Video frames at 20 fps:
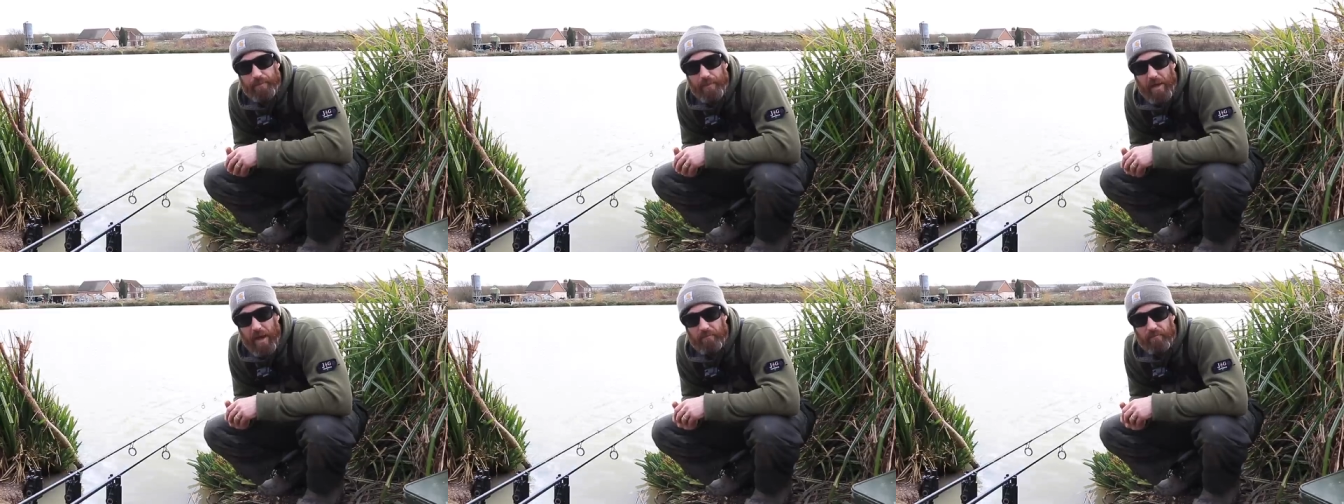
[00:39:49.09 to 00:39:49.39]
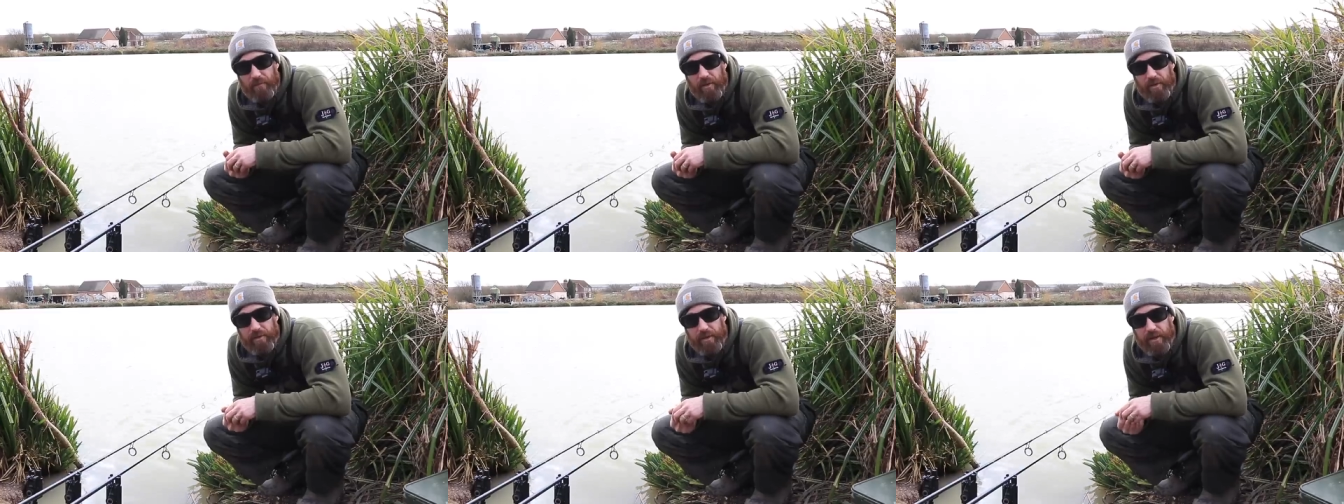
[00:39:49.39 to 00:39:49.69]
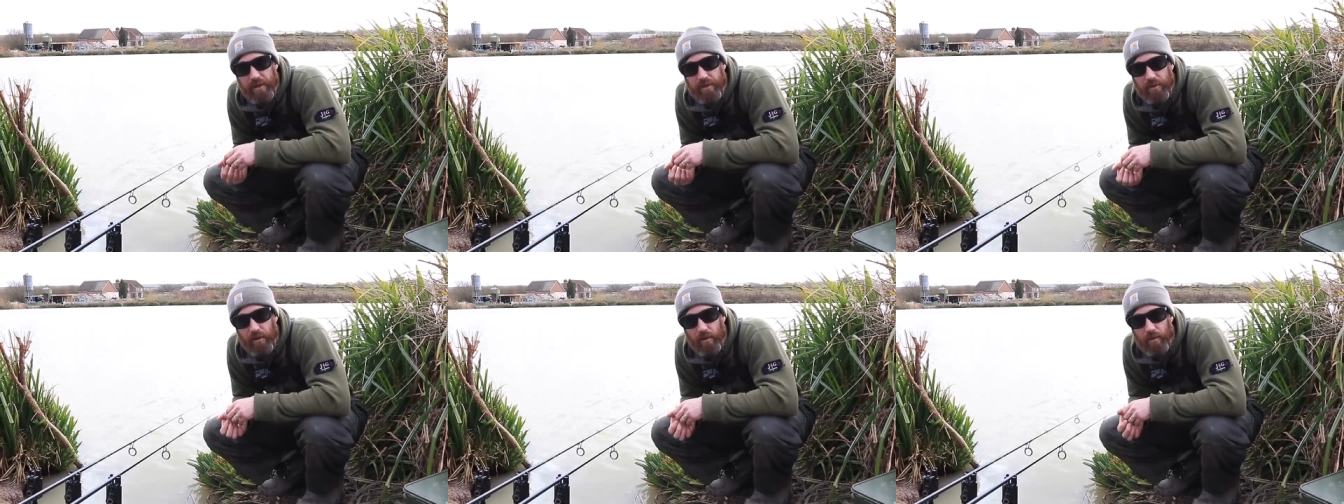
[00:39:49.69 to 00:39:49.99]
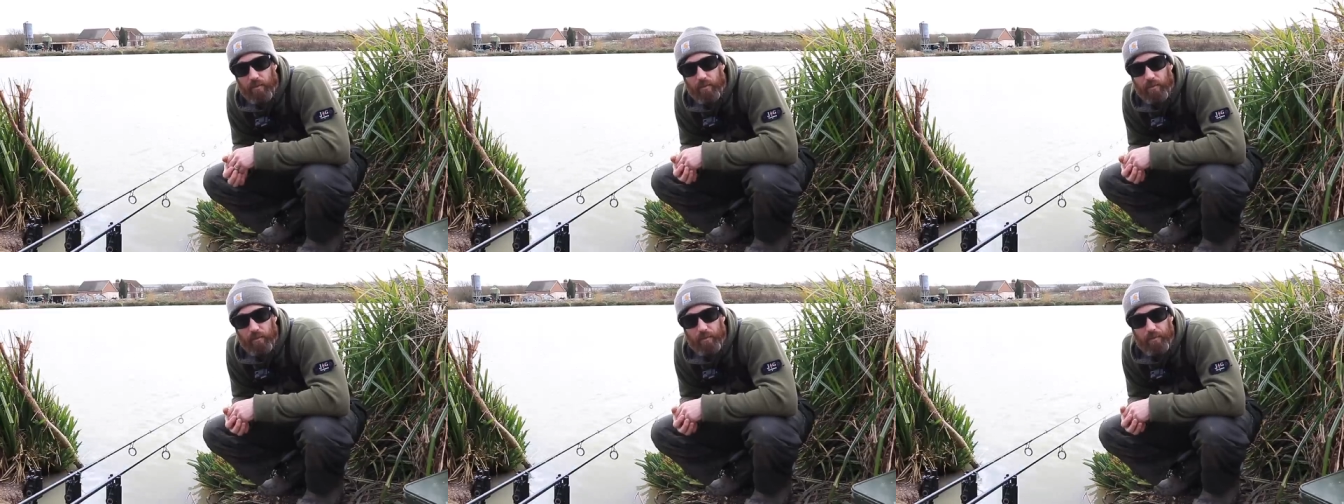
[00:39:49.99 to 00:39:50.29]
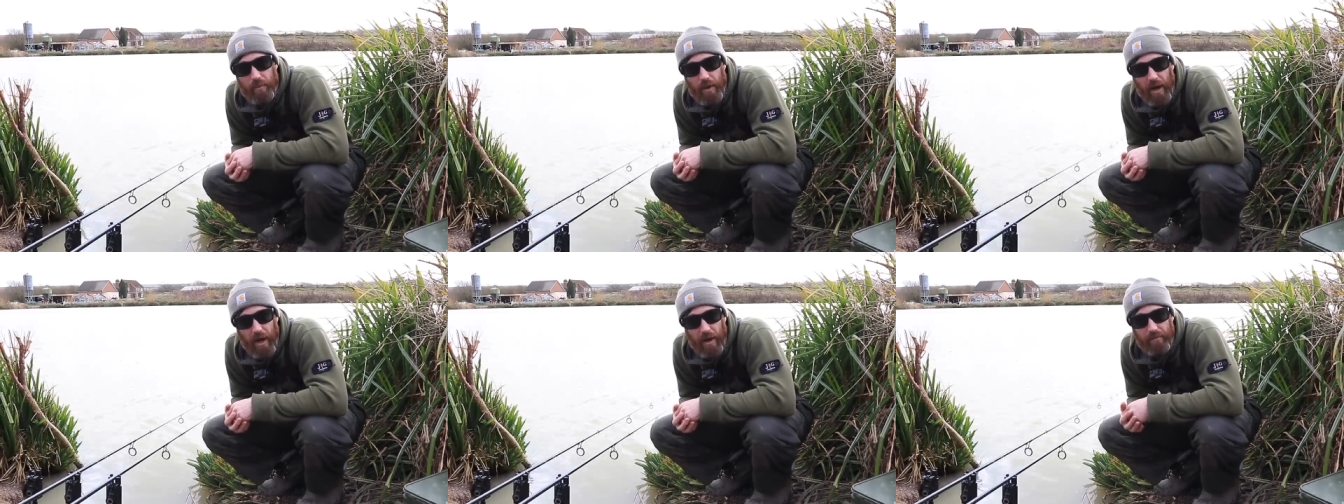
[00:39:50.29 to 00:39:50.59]
emphasis on
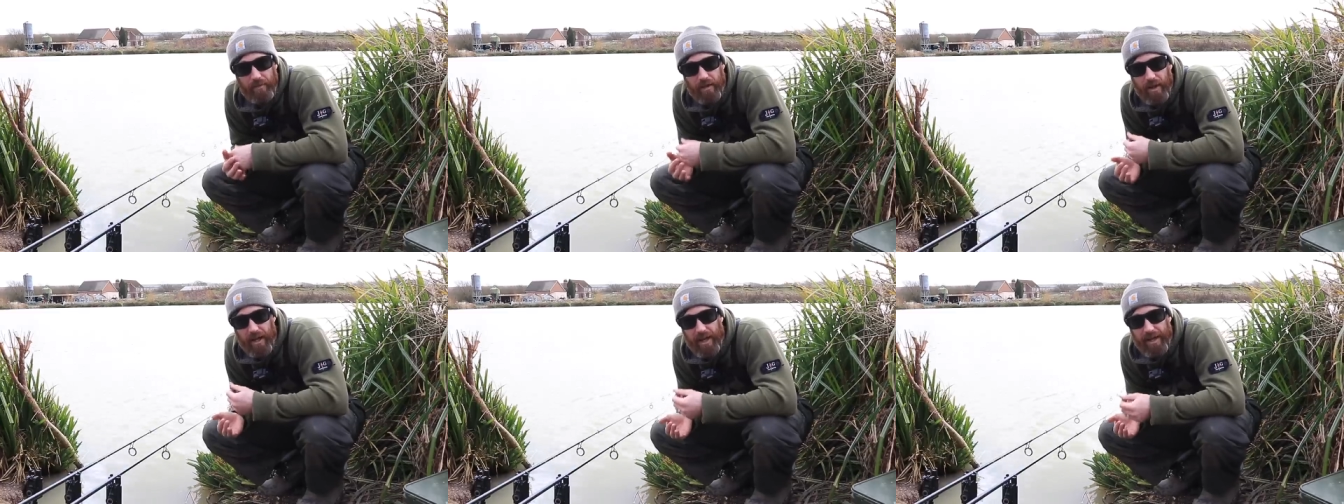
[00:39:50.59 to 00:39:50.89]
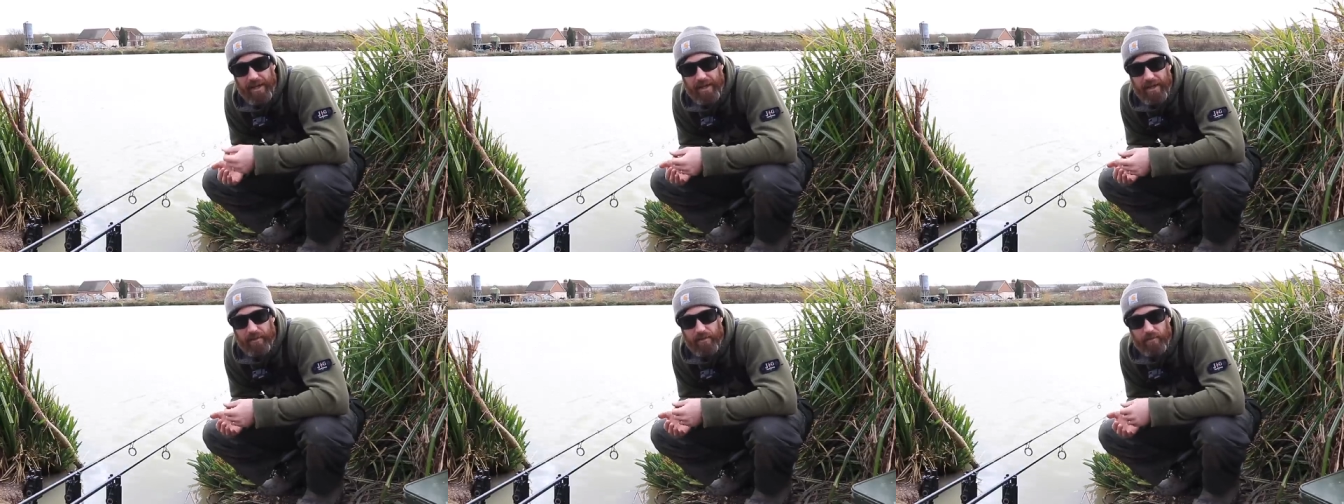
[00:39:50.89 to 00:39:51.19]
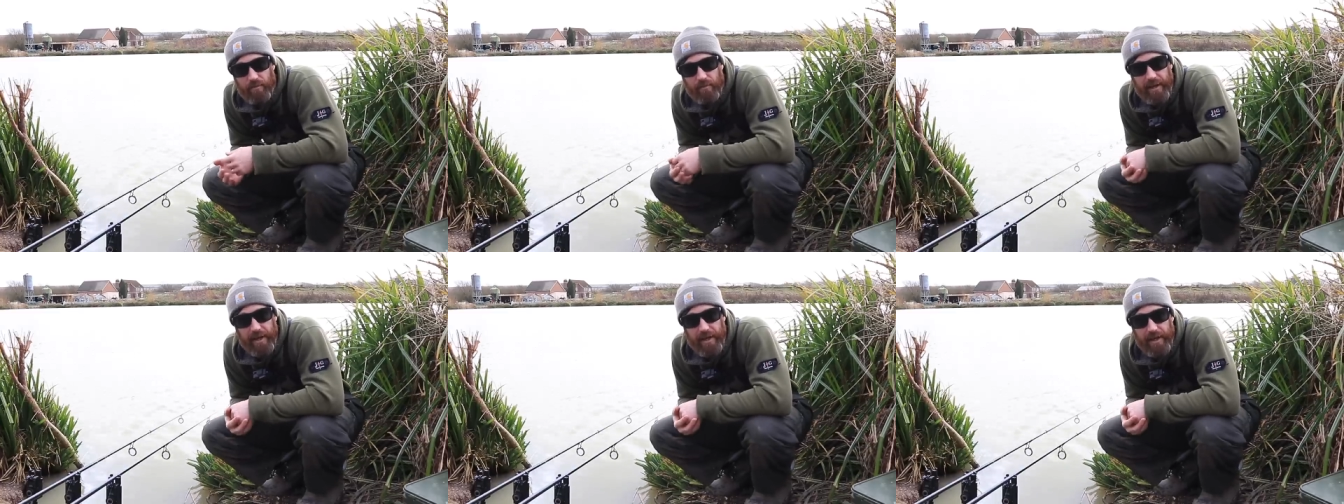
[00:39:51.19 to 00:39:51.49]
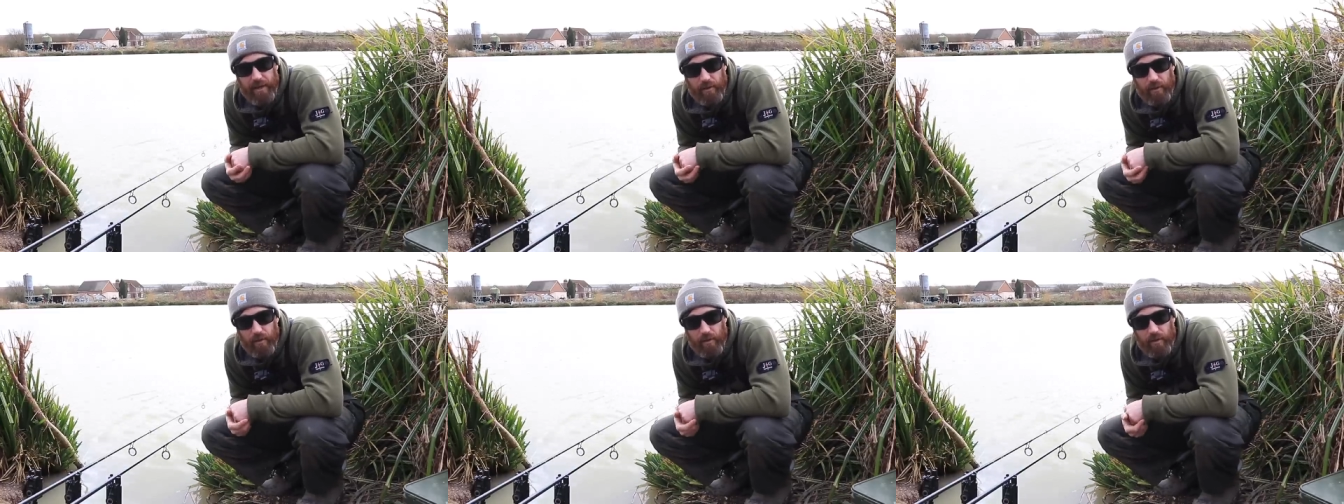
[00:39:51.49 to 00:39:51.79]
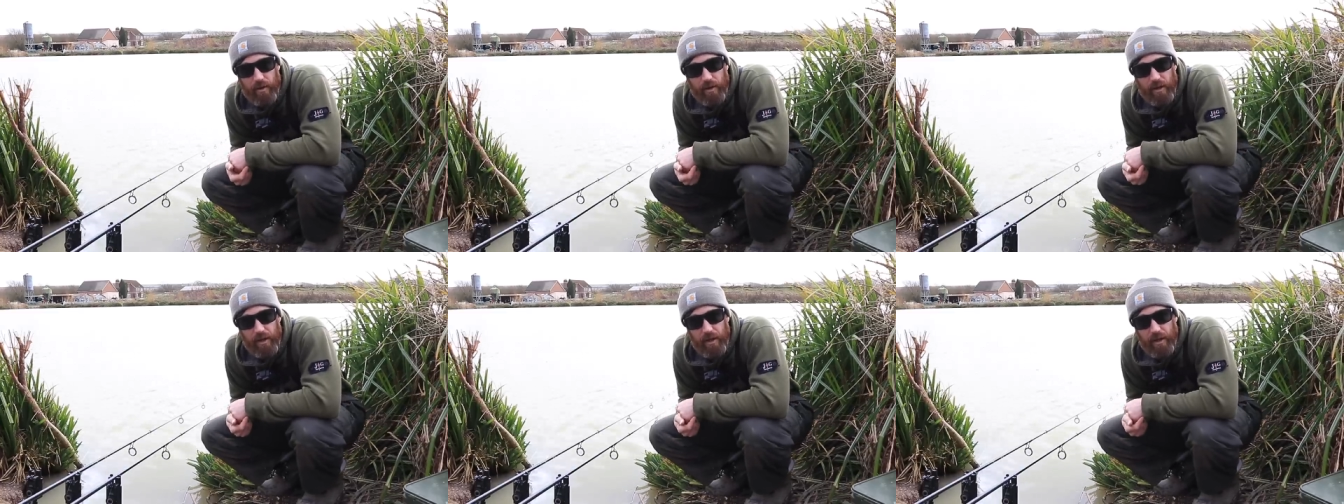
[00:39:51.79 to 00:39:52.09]
having the latest rig
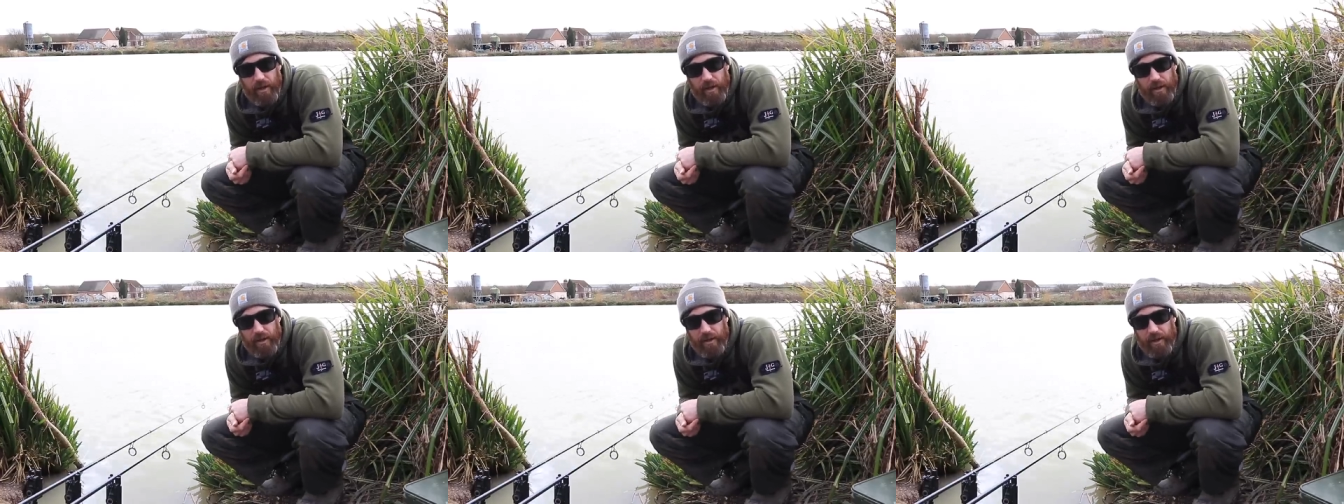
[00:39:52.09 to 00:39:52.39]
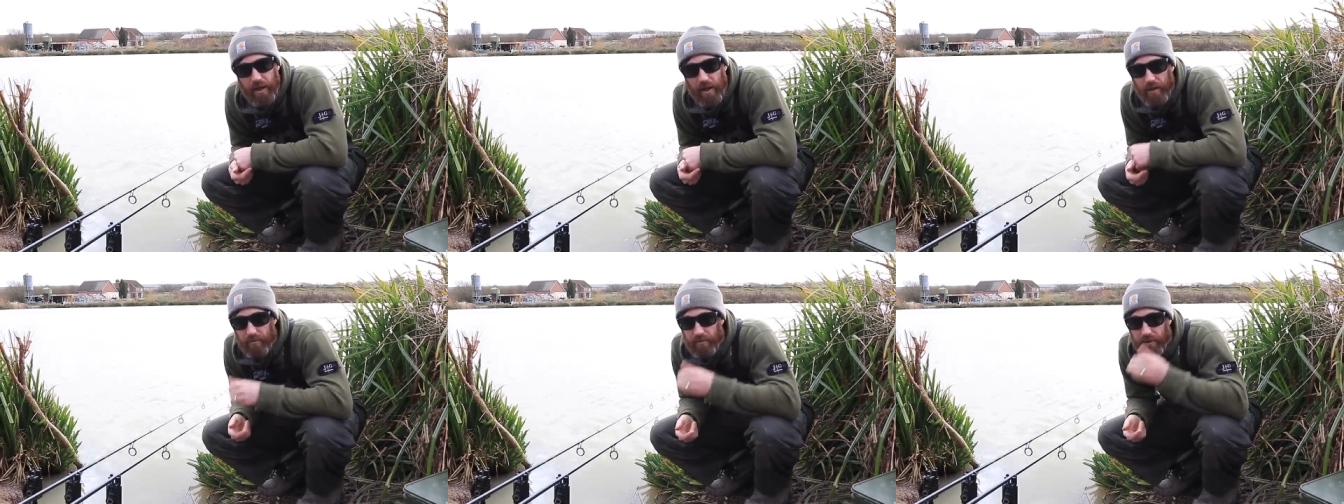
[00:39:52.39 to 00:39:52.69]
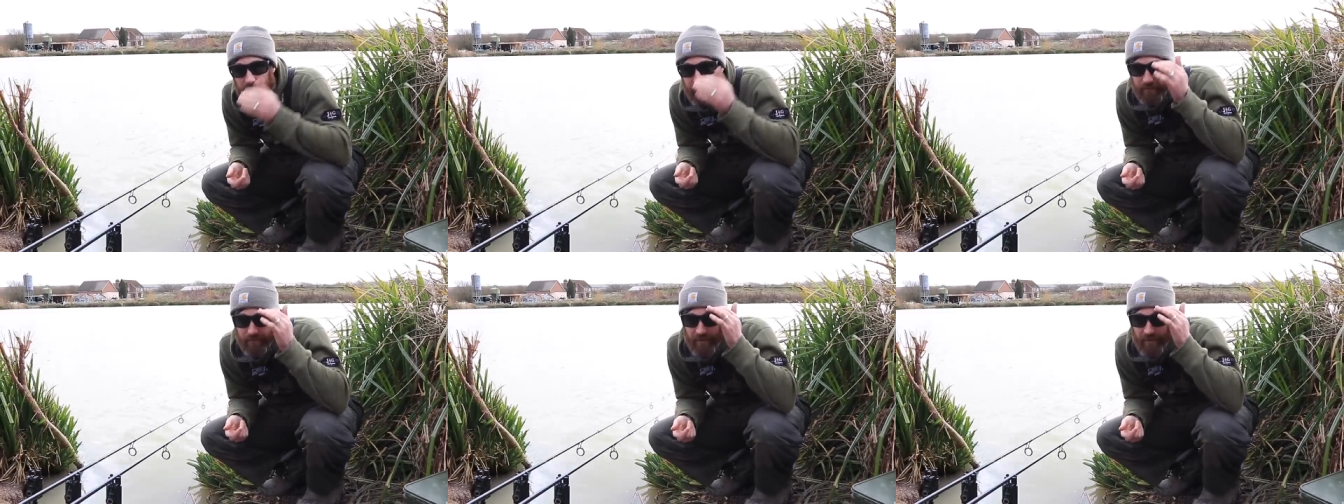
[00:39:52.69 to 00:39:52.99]
or you know really